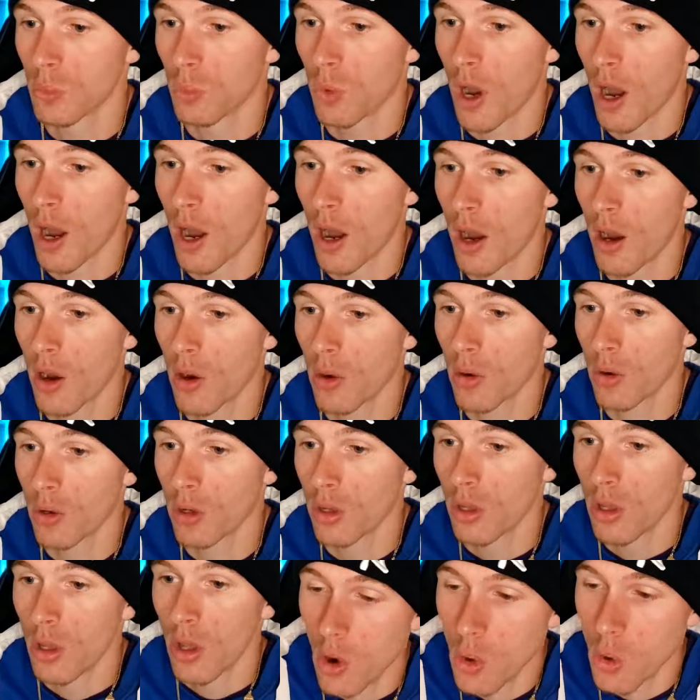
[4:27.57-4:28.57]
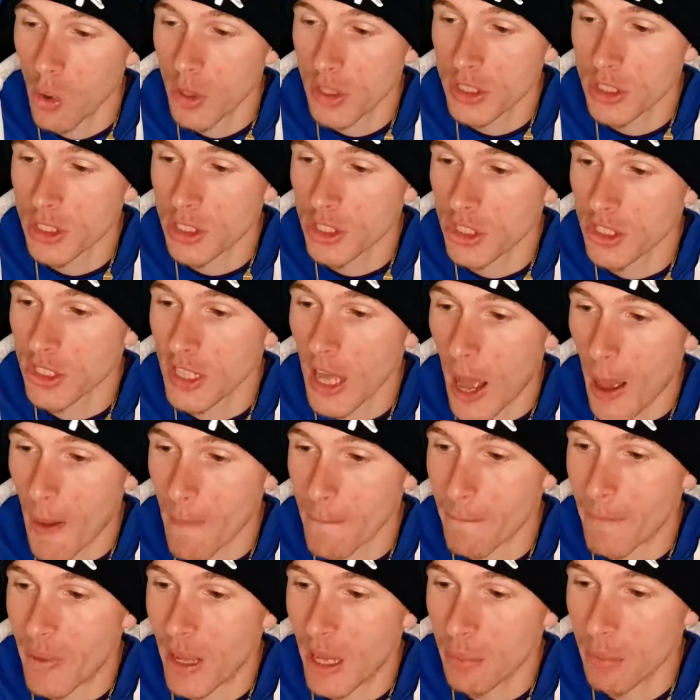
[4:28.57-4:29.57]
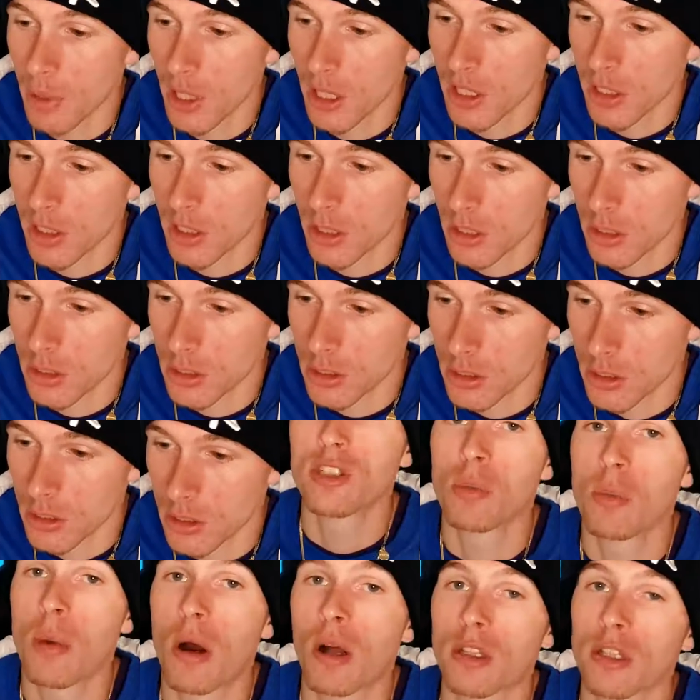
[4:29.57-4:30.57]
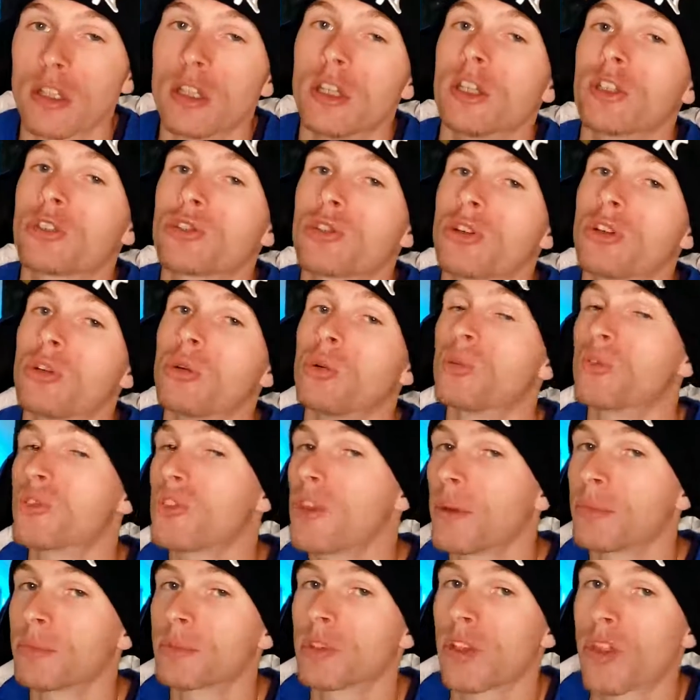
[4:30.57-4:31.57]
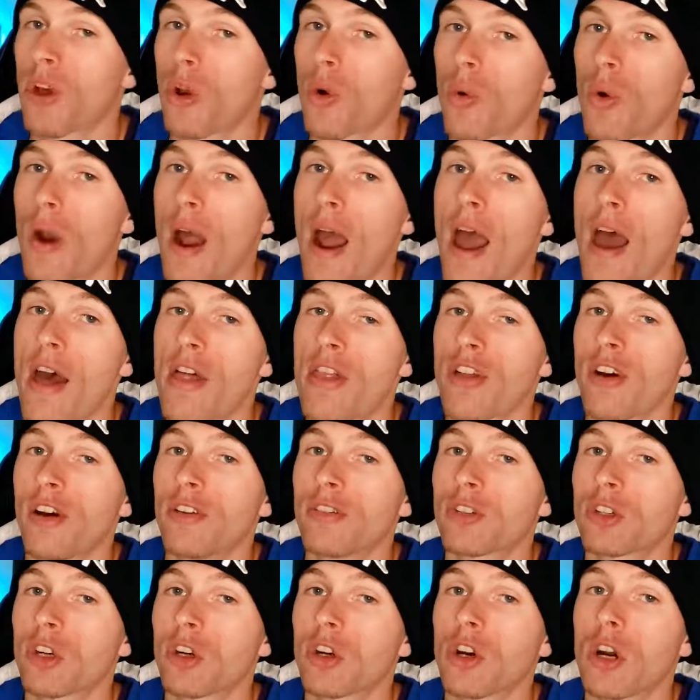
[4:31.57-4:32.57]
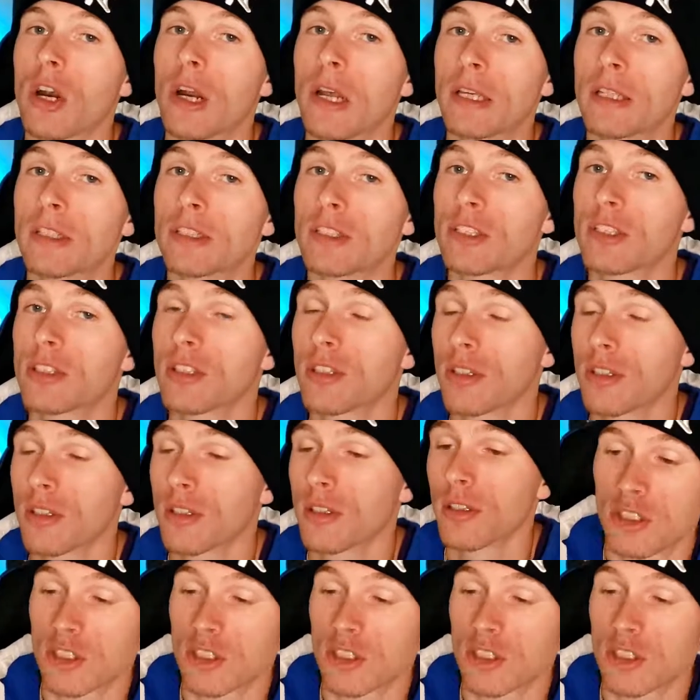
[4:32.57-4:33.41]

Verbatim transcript: Wow. Oh, it just got biblical. He's about to introduce them to the wrath of Christ.